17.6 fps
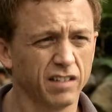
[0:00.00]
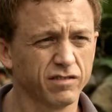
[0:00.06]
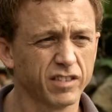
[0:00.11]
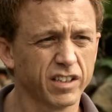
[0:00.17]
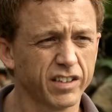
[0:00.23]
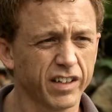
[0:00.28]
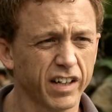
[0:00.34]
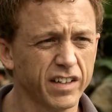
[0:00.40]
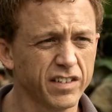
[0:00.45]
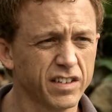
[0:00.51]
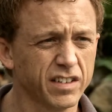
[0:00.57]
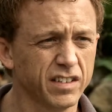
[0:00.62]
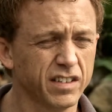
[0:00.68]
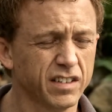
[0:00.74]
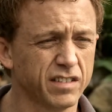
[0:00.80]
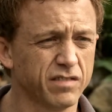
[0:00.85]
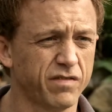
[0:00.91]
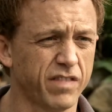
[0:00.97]
after Jason.
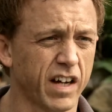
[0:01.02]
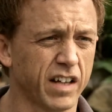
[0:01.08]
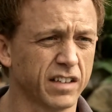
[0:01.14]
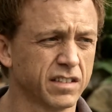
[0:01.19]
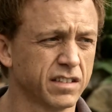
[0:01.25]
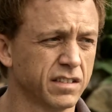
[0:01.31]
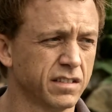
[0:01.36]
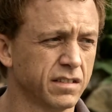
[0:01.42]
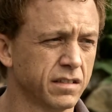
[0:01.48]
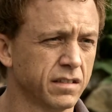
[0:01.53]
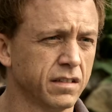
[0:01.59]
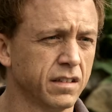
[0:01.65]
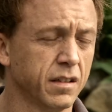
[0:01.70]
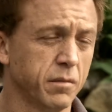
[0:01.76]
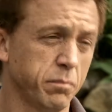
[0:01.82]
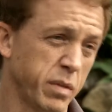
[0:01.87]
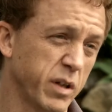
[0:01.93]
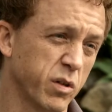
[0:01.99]
In fact,
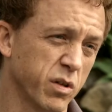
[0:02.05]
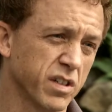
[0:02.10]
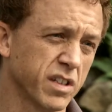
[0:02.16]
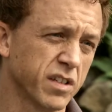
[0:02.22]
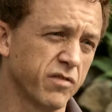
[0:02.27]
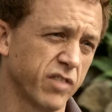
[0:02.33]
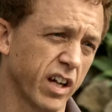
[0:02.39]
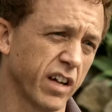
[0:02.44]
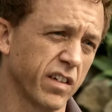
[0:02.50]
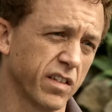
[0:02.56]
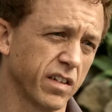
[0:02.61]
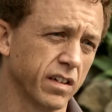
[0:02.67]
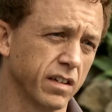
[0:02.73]
because of Jason.